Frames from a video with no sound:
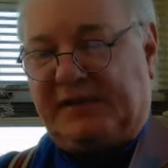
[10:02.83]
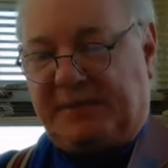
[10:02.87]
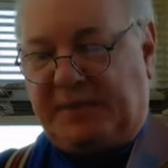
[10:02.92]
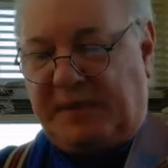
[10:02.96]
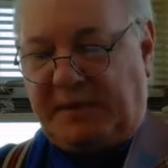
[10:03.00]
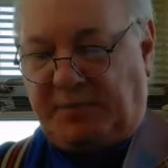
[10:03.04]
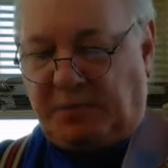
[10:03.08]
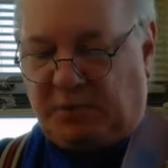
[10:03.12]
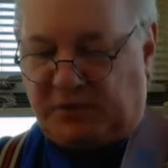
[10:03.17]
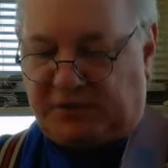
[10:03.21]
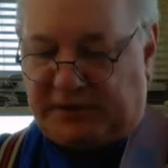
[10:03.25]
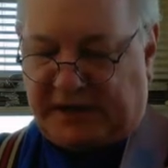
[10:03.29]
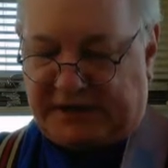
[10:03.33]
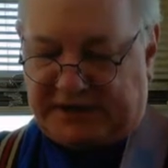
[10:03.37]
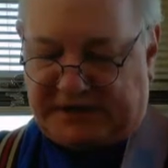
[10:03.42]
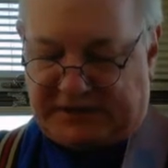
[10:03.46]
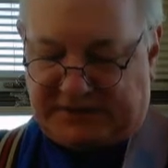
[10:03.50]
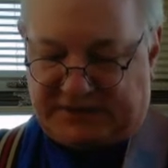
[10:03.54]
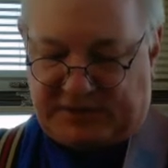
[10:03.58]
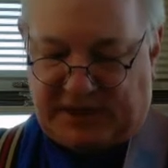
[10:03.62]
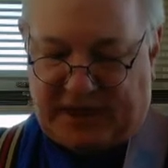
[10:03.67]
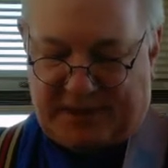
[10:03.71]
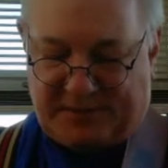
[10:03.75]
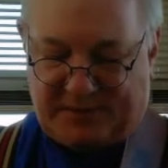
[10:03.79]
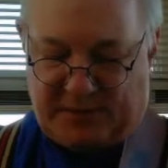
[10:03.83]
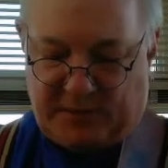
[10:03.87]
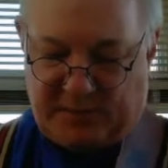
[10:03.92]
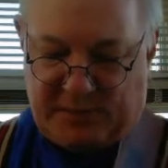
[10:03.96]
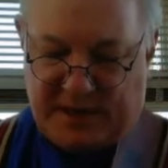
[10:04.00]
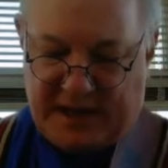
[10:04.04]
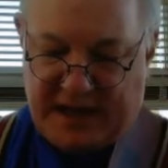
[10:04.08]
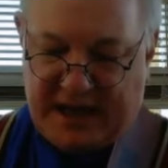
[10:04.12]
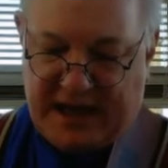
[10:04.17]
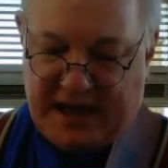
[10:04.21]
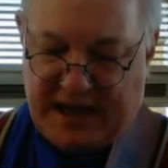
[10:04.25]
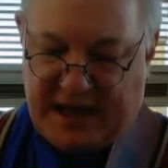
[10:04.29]
of the people trying to trap them
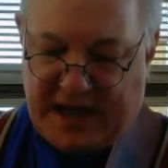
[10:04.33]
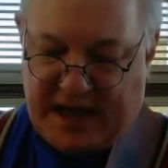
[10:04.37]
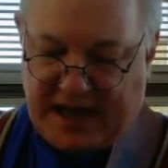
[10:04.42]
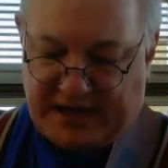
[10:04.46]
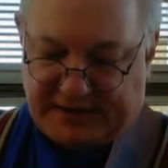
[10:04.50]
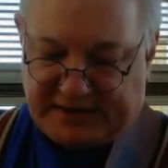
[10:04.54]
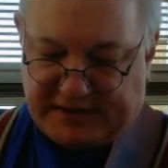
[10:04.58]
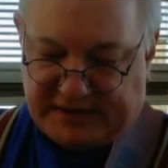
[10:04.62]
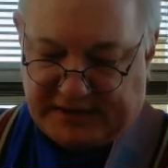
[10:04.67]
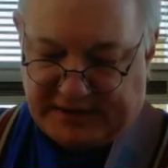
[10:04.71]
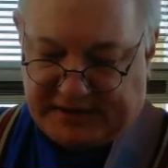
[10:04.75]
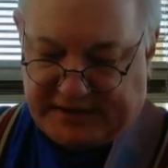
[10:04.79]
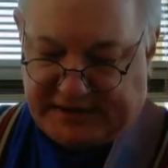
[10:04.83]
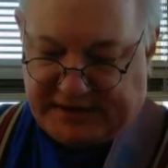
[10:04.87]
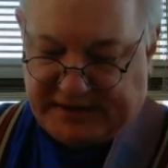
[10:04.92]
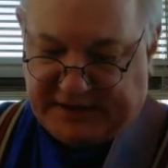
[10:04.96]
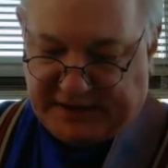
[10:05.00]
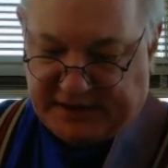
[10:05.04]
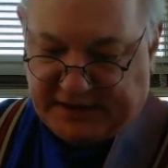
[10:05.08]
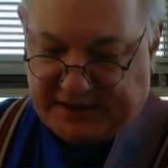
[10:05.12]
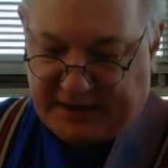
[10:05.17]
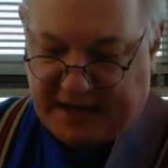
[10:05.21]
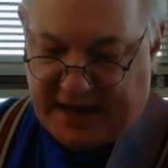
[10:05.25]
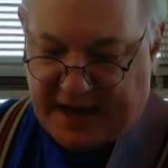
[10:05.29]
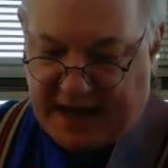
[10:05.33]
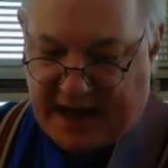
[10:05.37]
as deer.